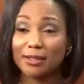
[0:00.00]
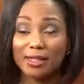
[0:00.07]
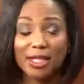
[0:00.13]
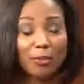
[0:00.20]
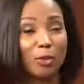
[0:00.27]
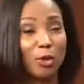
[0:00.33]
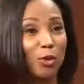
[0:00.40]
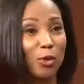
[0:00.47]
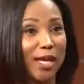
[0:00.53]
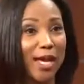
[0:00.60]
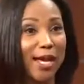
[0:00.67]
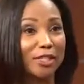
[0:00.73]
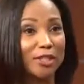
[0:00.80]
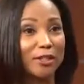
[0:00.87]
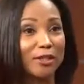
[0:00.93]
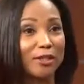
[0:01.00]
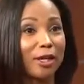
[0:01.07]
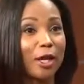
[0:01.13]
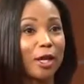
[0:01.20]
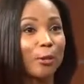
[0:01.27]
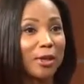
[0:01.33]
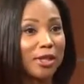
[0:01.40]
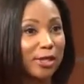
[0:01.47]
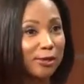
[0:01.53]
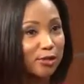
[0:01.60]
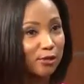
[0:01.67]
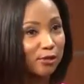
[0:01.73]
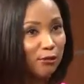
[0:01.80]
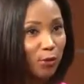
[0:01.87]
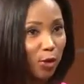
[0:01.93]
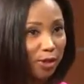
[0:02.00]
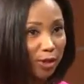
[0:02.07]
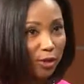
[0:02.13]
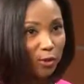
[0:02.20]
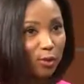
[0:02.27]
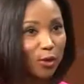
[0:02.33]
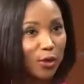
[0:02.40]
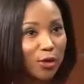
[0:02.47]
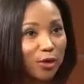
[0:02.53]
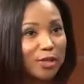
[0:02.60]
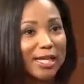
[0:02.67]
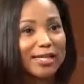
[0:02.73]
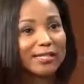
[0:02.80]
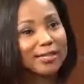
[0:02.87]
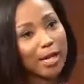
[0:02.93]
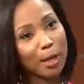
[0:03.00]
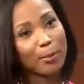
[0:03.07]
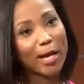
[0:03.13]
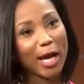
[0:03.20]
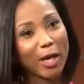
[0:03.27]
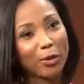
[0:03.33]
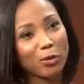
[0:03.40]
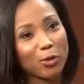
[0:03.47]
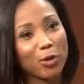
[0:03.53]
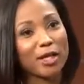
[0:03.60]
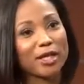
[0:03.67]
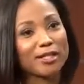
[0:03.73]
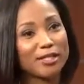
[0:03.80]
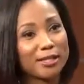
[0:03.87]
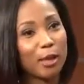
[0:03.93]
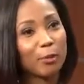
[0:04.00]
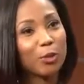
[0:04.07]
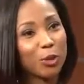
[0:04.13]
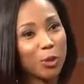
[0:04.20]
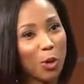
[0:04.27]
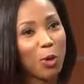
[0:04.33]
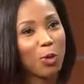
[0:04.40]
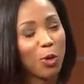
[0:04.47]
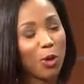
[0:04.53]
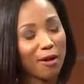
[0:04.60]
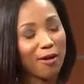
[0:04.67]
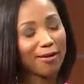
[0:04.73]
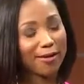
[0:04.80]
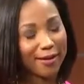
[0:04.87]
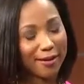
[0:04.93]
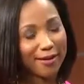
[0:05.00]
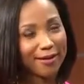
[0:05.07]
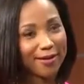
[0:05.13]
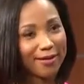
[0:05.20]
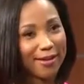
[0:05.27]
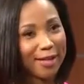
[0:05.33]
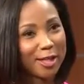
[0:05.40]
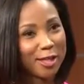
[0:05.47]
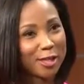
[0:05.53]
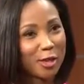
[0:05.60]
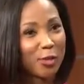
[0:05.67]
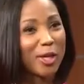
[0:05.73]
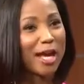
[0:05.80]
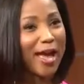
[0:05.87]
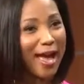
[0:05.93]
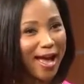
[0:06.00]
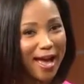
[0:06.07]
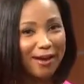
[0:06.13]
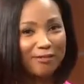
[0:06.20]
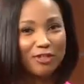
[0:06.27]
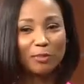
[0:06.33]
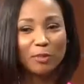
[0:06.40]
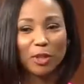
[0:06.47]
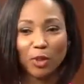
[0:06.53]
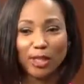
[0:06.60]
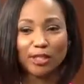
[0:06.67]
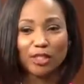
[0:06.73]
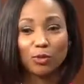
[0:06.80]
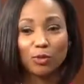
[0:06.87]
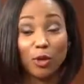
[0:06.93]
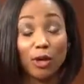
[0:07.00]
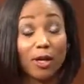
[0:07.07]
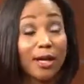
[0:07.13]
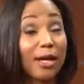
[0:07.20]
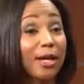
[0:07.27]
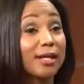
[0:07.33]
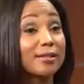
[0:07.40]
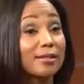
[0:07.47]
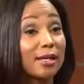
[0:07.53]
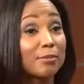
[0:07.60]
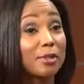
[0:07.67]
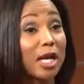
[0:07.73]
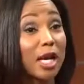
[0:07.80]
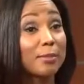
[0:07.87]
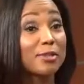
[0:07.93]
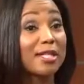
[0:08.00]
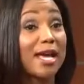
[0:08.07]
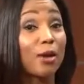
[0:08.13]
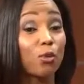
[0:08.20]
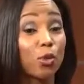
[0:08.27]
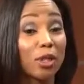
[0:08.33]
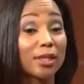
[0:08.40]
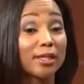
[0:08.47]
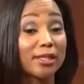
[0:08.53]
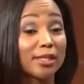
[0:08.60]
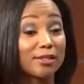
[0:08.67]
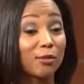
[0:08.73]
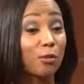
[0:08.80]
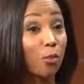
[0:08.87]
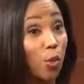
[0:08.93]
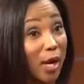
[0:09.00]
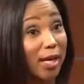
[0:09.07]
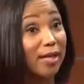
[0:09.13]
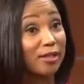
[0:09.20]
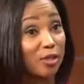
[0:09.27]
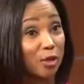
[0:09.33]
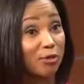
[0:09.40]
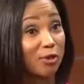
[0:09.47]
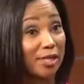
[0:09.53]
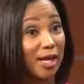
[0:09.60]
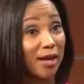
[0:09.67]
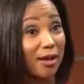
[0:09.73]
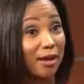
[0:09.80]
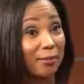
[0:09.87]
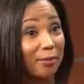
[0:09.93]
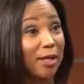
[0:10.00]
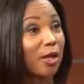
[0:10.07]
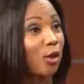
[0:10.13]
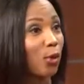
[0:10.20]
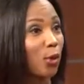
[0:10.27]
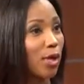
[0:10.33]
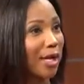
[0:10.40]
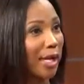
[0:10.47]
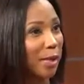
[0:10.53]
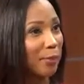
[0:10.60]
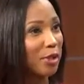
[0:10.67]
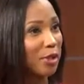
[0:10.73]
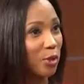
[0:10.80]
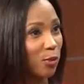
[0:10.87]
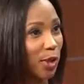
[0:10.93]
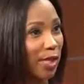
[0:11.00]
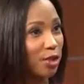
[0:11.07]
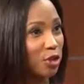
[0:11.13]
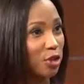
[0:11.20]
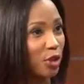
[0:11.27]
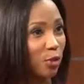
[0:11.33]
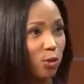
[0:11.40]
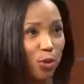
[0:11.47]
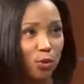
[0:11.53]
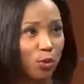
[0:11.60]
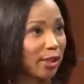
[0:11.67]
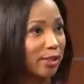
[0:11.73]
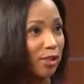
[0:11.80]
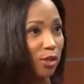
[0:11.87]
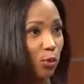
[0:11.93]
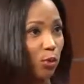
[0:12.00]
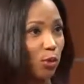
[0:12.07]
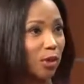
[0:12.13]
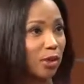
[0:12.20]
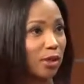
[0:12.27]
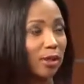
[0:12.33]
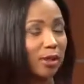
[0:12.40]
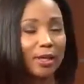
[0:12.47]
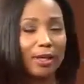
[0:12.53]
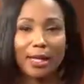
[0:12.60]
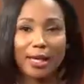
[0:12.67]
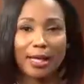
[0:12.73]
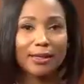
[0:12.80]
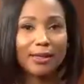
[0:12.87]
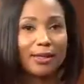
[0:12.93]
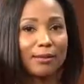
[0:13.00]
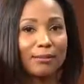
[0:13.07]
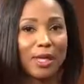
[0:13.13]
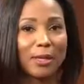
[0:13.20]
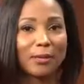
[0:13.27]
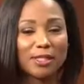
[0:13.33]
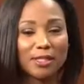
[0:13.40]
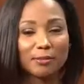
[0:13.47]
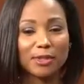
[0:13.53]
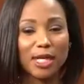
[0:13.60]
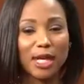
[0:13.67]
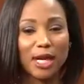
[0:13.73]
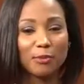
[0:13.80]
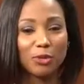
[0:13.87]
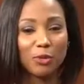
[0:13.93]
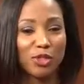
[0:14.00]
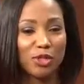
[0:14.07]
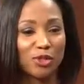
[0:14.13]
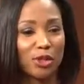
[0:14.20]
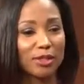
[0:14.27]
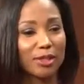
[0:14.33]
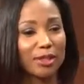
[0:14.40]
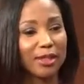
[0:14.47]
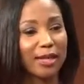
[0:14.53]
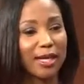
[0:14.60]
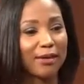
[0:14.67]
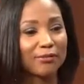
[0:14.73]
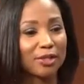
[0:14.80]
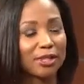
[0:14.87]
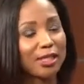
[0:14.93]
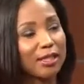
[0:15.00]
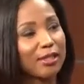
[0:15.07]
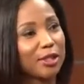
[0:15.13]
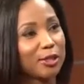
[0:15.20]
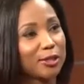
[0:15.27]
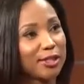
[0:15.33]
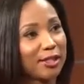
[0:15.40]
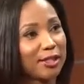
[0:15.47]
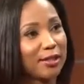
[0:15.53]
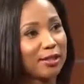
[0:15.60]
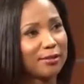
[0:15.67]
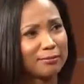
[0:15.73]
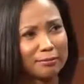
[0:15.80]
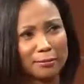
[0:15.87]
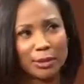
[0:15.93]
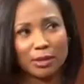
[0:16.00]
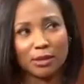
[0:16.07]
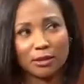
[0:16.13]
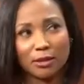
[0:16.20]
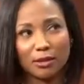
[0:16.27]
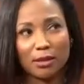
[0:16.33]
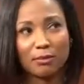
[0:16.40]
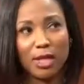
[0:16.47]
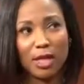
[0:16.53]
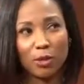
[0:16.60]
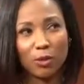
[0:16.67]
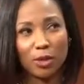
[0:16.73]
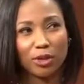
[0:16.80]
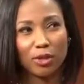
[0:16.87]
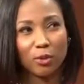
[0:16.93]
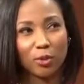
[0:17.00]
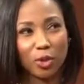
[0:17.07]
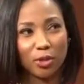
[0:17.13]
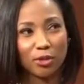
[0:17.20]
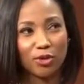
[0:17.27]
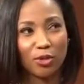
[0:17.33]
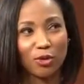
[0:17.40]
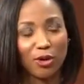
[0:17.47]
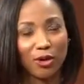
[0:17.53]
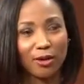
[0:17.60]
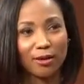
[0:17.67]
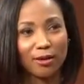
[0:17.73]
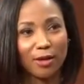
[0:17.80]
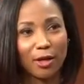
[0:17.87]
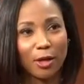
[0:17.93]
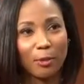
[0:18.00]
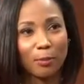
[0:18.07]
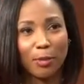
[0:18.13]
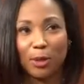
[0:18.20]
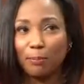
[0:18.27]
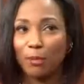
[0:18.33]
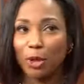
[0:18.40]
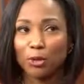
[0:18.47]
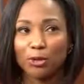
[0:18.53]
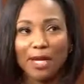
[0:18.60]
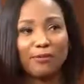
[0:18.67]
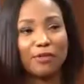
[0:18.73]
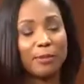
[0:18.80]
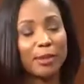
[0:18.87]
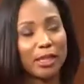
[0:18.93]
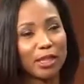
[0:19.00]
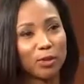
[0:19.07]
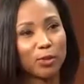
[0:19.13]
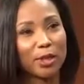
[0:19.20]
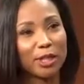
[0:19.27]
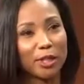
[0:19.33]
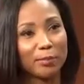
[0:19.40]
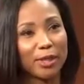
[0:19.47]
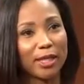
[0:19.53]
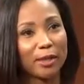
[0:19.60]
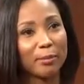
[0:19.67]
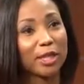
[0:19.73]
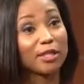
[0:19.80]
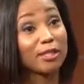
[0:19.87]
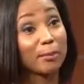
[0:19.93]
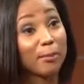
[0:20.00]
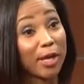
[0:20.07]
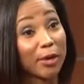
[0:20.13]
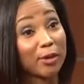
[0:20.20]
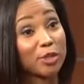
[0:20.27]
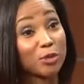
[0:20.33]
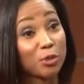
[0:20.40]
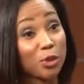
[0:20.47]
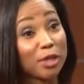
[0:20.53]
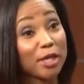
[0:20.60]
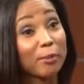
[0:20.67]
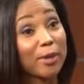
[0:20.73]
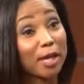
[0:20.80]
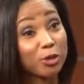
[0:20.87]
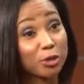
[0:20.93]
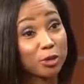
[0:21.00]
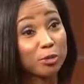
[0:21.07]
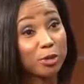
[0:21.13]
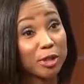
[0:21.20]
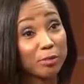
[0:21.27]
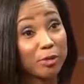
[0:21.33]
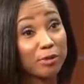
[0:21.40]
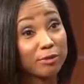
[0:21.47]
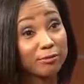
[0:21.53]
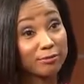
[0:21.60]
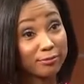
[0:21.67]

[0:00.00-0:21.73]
It's a chemical reaction. But there's a 4-letter word that's not a bad word. It's W-O-R-K. So we have to be willing to work. And sometimes that willingness wanes over time. We came into the relationship, we're willing to work. And then maybe sometimes we start to think after 10 years in, I'm not willing to work so hard. But both have to be equally committed because a marriage is really about 2 people.